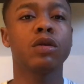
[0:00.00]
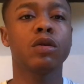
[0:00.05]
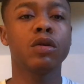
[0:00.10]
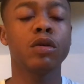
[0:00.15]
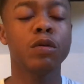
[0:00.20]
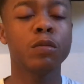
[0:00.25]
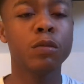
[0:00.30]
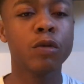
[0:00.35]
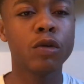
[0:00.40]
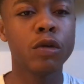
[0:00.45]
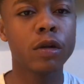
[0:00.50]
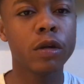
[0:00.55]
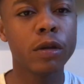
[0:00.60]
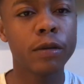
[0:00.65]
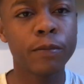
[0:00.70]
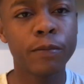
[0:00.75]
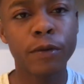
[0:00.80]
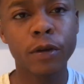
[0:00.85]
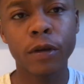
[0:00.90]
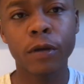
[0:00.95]
Good
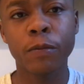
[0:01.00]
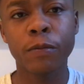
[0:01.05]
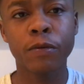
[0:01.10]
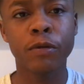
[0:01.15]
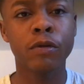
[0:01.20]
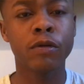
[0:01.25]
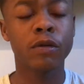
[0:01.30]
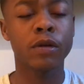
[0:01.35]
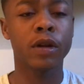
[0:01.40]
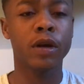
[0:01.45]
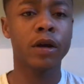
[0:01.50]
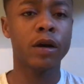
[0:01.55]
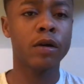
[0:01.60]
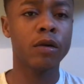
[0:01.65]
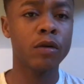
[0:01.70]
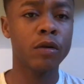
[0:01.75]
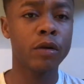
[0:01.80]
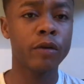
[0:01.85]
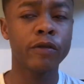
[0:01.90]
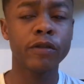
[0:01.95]
morning, people.
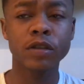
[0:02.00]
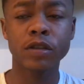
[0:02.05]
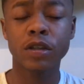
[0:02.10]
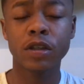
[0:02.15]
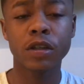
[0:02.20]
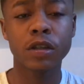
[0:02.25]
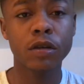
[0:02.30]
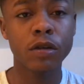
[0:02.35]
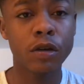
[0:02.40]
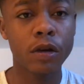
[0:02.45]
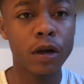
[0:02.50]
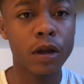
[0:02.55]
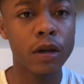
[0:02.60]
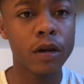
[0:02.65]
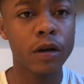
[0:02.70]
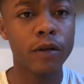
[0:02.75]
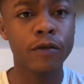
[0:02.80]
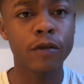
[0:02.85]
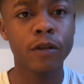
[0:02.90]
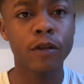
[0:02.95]
Now, obviously, you know I
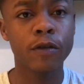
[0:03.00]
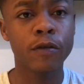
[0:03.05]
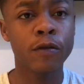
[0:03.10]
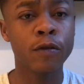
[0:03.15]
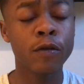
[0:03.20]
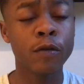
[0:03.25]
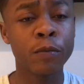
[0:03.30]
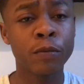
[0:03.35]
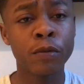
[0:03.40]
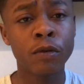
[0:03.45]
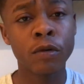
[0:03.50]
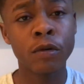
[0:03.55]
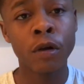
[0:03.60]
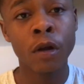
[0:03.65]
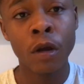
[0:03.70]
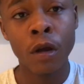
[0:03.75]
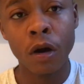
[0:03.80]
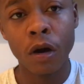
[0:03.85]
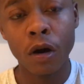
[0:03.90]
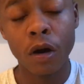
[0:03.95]
love you. Football.
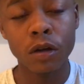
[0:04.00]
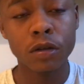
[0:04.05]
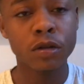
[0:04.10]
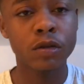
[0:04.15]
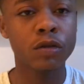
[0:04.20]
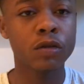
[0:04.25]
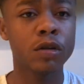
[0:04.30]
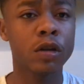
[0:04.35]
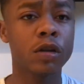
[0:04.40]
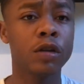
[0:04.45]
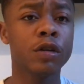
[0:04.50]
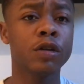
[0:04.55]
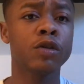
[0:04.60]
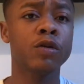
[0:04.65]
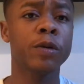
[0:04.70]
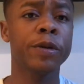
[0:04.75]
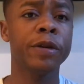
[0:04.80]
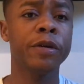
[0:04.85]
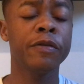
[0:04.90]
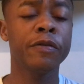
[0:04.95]
Arsenal's under
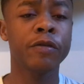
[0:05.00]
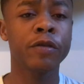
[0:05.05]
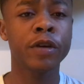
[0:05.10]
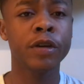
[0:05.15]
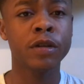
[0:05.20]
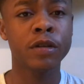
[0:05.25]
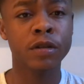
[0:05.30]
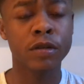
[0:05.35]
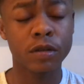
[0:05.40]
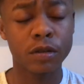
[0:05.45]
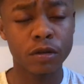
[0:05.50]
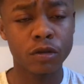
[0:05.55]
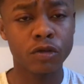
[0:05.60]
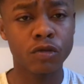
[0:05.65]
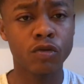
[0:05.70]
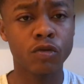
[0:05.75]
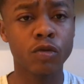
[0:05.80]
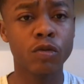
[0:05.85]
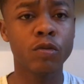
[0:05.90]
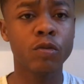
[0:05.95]
23s
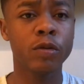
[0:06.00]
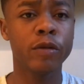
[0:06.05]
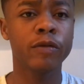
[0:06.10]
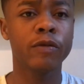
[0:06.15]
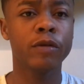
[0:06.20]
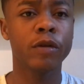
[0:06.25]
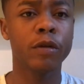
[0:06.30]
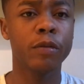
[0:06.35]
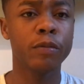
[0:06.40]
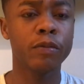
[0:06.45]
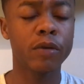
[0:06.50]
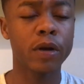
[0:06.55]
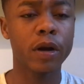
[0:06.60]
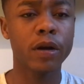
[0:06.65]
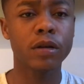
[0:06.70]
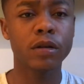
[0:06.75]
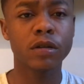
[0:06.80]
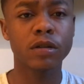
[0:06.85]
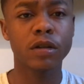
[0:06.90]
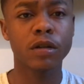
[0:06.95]
drew with um,
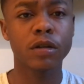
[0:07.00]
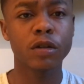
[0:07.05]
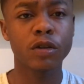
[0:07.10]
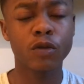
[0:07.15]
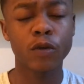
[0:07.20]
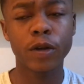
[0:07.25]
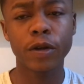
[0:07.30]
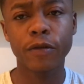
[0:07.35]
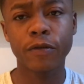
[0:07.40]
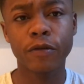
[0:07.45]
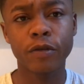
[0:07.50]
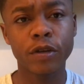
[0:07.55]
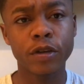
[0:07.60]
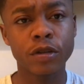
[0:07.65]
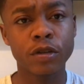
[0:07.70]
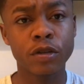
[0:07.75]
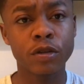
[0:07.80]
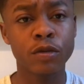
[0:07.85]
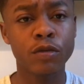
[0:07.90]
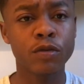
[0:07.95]
Brighton's under
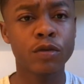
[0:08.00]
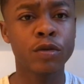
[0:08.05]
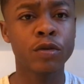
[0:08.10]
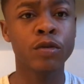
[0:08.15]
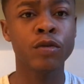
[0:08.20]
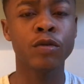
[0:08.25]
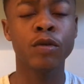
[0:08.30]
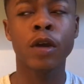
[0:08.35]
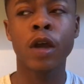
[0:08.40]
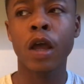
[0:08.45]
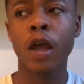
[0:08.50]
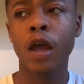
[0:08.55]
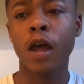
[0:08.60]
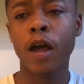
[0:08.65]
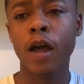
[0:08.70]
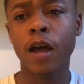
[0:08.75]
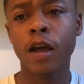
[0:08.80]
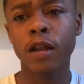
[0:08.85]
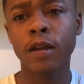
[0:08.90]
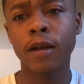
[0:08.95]
23s 2-2.
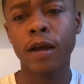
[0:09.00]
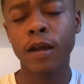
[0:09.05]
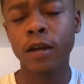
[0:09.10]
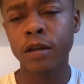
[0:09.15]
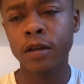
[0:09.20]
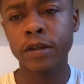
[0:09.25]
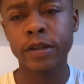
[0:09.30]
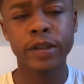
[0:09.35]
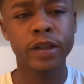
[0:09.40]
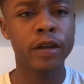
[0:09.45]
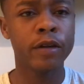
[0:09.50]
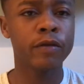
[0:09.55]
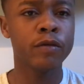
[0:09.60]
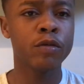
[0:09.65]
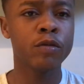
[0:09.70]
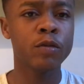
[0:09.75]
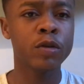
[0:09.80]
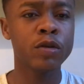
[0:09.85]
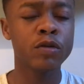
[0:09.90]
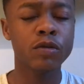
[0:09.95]
And at this
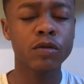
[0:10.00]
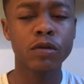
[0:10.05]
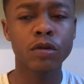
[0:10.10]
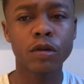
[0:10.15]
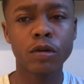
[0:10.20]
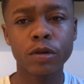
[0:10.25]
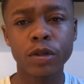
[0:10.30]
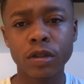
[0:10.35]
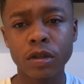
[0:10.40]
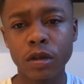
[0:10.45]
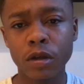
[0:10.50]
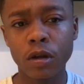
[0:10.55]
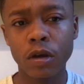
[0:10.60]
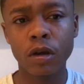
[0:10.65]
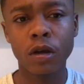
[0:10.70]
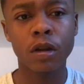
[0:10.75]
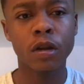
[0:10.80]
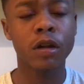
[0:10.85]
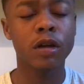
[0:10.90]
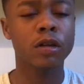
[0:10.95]
level, we all know it's a
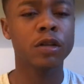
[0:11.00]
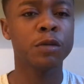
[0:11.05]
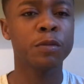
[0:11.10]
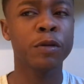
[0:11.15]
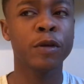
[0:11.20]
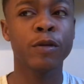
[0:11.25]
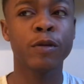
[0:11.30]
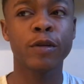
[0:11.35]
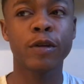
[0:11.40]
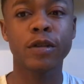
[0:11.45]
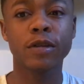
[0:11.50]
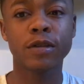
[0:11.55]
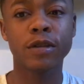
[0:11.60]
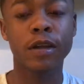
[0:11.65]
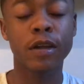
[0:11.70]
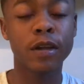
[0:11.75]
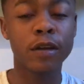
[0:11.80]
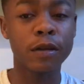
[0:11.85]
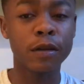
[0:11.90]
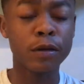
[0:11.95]
learning experience.
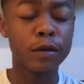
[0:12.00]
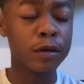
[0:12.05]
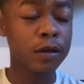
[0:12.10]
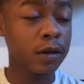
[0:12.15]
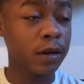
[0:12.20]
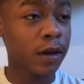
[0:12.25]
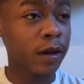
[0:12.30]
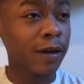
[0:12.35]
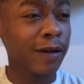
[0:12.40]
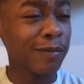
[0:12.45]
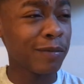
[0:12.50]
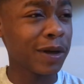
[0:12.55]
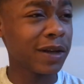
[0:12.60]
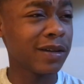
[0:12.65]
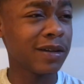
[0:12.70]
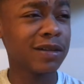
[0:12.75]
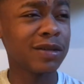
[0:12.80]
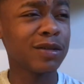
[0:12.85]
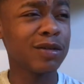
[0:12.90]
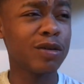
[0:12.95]
And yeah,
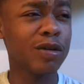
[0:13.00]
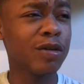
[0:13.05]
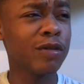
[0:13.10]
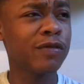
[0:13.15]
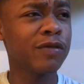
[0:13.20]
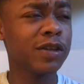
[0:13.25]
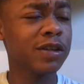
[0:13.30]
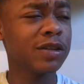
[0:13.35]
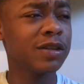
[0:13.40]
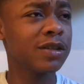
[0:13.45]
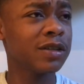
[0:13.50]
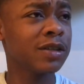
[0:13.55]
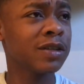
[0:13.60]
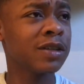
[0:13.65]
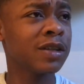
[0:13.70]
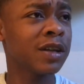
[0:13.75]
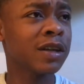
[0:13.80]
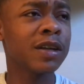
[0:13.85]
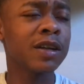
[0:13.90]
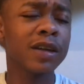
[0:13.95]
man, there's a lot of things to
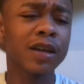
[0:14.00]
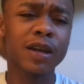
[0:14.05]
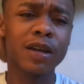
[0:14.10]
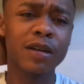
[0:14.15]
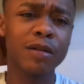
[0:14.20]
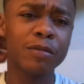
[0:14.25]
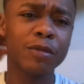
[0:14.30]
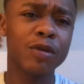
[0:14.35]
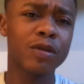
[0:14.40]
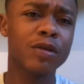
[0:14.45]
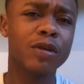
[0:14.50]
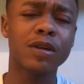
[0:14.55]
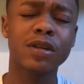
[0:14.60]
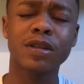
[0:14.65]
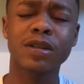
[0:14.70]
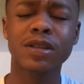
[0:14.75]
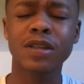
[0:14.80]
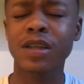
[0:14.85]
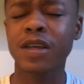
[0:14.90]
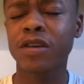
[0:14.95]
say. Again, I'm not going
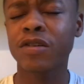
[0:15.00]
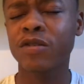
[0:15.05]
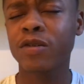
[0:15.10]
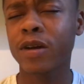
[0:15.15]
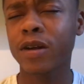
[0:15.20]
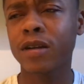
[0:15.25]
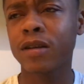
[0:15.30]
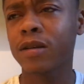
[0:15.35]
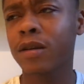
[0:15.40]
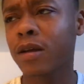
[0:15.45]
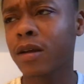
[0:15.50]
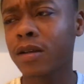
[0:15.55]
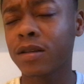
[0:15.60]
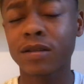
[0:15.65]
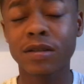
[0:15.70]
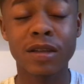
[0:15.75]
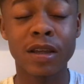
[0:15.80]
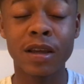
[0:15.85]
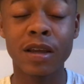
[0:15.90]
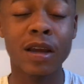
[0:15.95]
to sit here and,
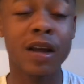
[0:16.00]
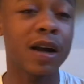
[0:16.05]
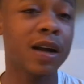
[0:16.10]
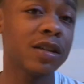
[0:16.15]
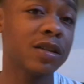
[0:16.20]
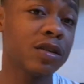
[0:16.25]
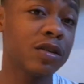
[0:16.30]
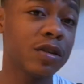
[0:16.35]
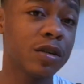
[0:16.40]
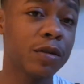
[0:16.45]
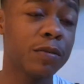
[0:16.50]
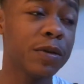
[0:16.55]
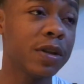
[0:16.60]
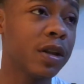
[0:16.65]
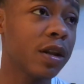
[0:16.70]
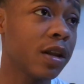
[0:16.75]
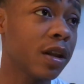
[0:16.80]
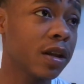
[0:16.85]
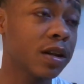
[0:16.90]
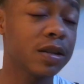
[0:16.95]
and say guys are going to be
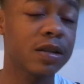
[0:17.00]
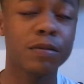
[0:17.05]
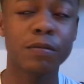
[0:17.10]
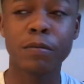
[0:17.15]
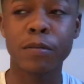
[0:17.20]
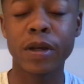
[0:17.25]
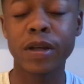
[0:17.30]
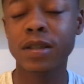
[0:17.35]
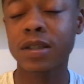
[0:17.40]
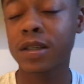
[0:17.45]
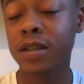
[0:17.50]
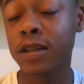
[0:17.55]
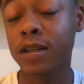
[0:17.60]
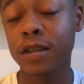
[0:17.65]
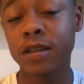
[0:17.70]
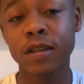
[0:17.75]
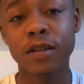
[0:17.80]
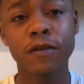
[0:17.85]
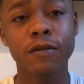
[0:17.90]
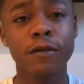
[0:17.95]
the next Messi
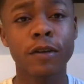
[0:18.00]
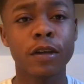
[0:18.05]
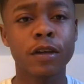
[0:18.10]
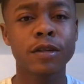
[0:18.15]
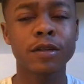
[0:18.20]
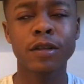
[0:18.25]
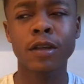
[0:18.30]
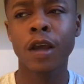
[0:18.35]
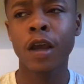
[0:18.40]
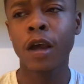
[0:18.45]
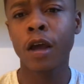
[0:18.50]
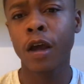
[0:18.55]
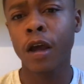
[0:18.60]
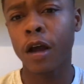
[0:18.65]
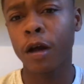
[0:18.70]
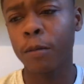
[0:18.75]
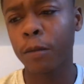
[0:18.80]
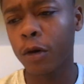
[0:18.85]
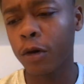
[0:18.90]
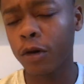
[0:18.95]
in these things.
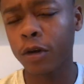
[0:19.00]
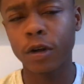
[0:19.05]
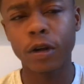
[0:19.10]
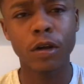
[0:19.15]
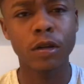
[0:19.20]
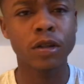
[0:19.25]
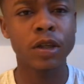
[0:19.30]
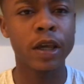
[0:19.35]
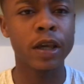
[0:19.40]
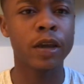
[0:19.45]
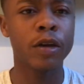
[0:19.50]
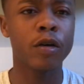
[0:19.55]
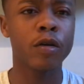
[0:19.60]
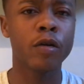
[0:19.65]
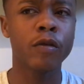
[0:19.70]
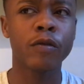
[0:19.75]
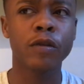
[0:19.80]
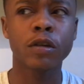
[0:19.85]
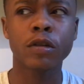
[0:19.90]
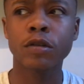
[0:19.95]
I'm not going to take it
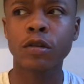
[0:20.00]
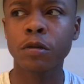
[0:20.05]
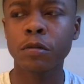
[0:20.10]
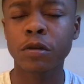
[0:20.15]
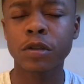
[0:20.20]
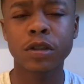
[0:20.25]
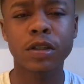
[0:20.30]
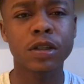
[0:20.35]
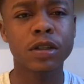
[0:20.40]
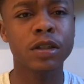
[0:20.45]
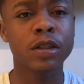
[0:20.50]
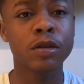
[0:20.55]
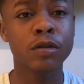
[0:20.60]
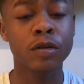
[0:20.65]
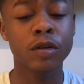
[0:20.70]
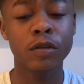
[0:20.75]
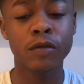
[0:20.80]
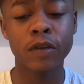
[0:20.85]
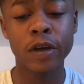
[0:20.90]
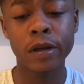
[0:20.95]
over the top because they're
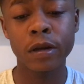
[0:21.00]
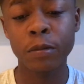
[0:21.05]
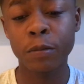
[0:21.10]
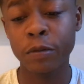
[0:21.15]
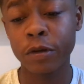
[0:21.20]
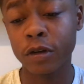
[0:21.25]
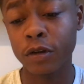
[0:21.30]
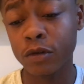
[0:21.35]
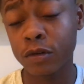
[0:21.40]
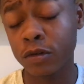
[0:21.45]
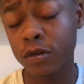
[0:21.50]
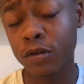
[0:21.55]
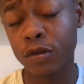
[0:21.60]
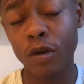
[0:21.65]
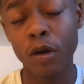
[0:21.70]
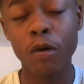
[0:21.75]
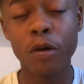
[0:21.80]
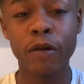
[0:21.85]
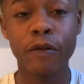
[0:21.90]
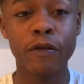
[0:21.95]
still developing. Because
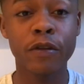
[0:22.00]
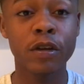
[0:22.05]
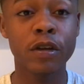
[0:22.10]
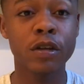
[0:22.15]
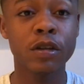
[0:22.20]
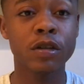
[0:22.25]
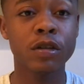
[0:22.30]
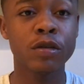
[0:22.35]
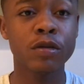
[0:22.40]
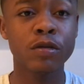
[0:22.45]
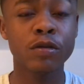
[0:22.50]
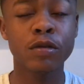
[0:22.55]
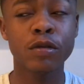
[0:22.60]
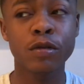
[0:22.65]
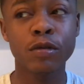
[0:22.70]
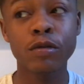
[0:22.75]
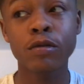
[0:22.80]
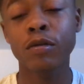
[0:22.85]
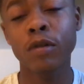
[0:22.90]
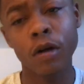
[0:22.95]
although it finished
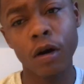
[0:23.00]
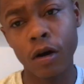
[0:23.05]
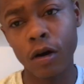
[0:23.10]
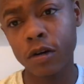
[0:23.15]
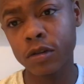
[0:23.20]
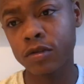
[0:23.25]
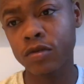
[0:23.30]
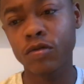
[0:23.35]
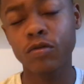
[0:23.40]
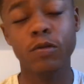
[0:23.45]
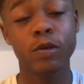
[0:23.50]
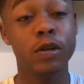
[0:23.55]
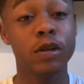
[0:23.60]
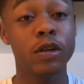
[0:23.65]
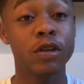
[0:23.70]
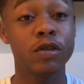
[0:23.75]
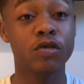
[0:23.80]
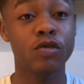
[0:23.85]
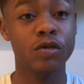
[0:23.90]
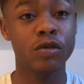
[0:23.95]
2-2, Arsenal
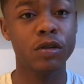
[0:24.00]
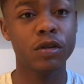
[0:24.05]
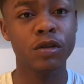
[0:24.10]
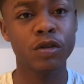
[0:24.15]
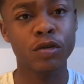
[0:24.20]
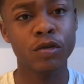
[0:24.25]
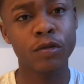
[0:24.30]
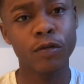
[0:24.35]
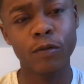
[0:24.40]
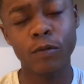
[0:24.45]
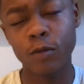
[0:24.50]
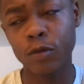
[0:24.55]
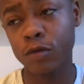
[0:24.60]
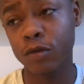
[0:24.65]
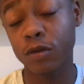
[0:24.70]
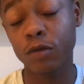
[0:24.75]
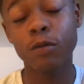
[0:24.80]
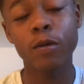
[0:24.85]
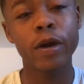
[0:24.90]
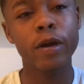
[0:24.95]
really and truly should have
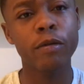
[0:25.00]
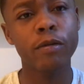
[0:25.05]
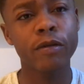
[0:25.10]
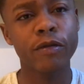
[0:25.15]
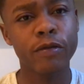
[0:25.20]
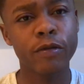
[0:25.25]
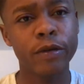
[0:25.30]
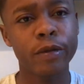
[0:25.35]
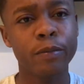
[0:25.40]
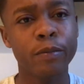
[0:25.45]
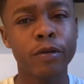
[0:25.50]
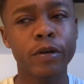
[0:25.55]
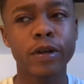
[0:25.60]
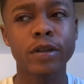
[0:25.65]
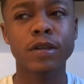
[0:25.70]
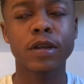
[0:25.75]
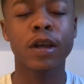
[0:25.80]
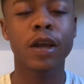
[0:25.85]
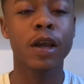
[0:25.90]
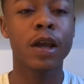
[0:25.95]
walked away with three
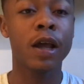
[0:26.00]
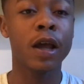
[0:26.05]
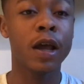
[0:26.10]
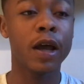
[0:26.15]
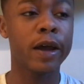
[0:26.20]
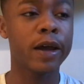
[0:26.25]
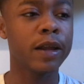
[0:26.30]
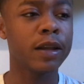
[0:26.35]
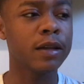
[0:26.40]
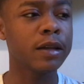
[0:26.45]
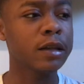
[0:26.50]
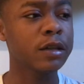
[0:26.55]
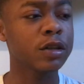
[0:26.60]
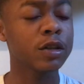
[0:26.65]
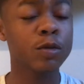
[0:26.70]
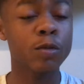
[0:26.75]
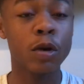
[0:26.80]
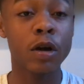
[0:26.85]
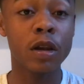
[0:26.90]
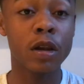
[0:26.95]
points and this
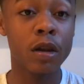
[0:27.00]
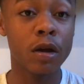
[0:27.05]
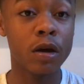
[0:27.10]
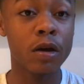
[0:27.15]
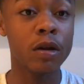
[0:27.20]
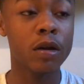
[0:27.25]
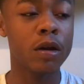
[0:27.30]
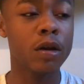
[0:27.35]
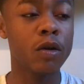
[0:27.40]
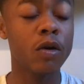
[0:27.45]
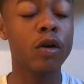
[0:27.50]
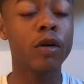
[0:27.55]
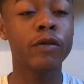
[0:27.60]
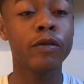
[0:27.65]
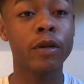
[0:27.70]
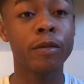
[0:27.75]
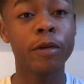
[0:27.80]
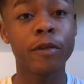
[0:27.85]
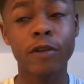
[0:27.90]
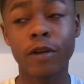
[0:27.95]
is what a lot, a lot
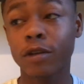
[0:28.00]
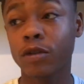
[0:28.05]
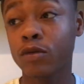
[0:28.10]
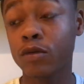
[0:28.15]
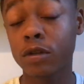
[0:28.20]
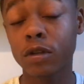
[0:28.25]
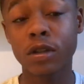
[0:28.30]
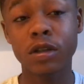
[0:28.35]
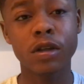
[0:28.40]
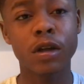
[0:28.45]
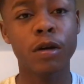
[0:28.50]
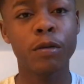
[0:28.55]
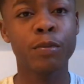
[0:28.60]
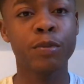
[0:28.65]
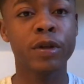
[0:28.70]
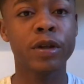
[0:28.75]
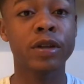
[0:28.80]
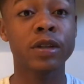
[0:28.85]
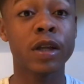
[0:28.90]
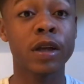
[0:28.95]
of them, in fact, all of the young
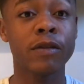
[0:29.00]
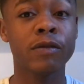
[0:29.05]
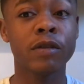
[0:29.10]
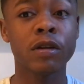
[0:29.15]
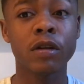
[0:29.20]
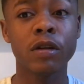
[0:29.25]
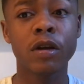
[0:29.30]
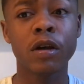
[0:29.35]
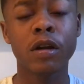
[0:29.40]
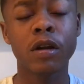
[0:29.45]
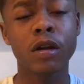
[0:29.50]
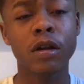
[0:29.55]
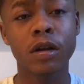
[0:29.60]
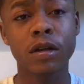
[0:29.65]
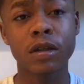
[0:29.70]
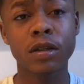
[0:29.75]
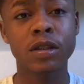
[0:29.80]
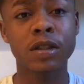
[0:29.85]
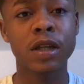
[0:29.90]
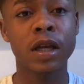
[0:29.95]
players have to learn and
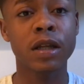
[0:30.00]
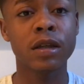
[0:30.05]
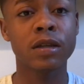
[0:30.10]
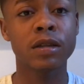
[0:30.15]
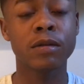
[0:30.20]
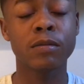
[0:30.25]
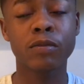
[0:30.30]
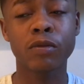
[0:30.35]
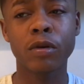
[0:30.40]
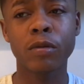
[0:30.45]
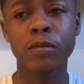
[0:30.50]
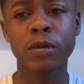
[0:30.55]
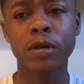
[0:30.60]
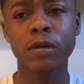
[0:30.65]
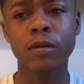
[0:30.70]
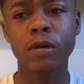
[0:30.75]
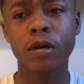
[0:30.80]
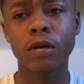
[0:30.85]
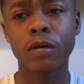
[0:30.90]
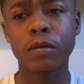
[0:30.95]
understand, and
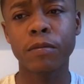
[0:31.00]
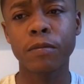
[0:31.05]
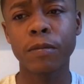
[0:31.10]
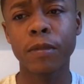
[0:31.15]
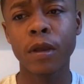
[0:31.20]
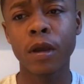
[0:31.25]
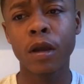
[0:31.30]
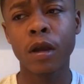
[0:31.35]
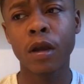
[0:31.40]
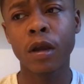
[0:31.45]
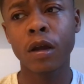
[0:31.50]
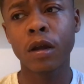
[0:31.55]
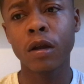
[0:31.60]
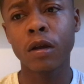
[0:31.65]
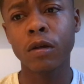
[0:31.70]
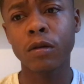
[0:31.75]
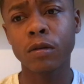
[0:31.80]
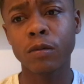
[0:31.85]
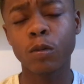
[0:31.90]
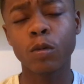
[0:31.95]
probably um,
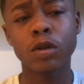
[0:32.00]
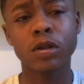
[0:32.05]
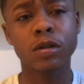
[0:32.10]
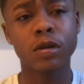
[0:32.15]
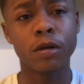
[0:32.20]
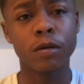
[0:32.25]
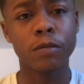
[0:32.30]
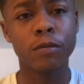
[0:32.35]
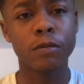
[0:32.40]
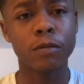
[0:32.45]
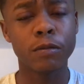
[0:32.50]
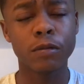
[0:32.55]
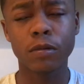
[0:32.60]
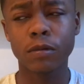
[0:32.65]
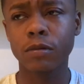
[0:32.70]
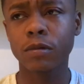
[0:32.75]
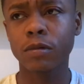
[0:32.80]
um,